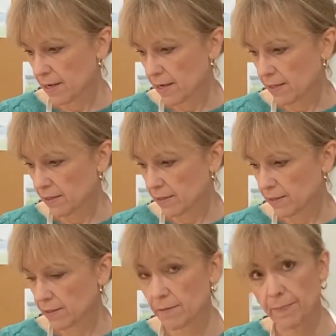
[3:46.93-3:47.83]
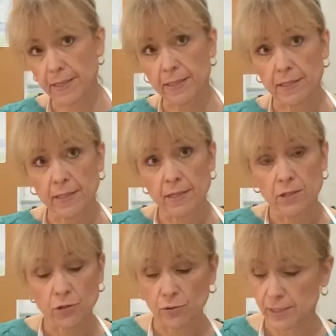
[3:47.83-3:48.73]
a little bit
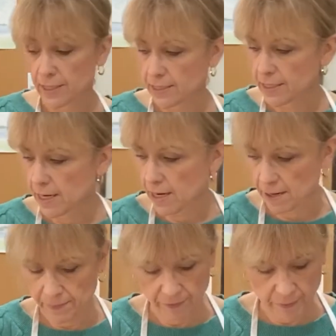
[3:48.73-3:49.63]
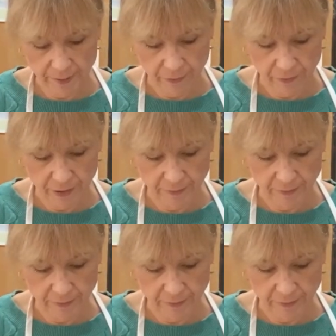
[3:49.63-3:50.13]
towards the top of my board,